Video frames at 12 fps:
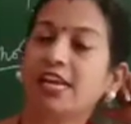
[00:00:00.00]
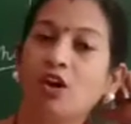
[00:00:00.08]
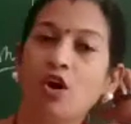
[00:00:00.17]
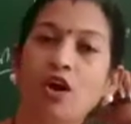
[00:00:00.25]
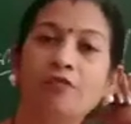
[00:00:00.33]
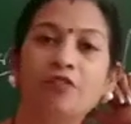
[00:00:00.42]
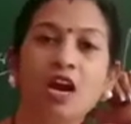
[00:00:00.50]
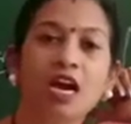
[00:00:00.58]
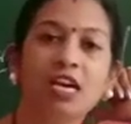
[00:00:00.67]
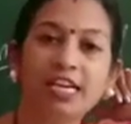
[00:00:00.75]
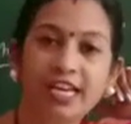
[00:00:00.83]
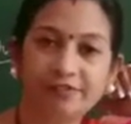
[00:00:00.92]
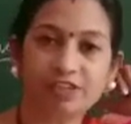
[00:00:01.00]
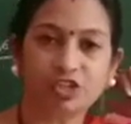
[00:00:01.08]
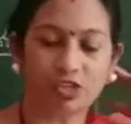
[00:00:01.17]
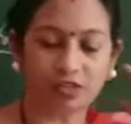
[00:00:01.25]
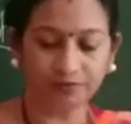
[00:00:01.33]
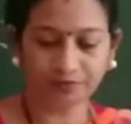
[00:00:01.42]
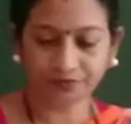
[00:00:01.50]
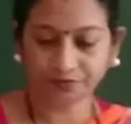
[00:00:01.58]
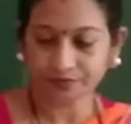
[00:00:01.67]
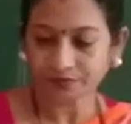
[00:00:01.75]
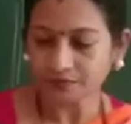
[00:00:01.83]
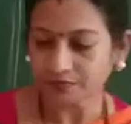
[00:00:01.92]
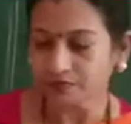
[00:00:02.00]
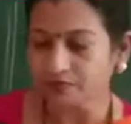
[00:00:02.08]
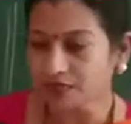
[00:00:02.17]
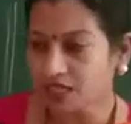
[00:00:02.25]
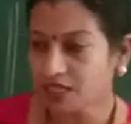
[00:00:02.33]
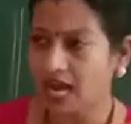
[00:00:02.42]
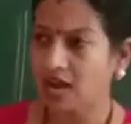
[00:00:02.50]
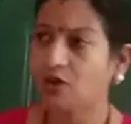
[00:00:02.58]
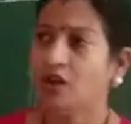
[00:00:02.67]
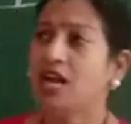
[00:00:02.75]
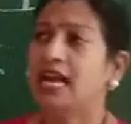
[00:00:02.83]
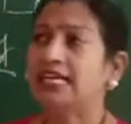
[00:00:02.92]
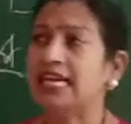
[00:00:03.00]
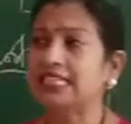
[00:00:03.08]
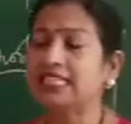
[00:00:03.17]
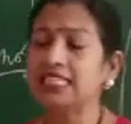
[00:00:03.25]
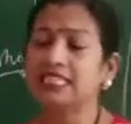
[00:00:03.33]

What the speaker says: of division. Now, let us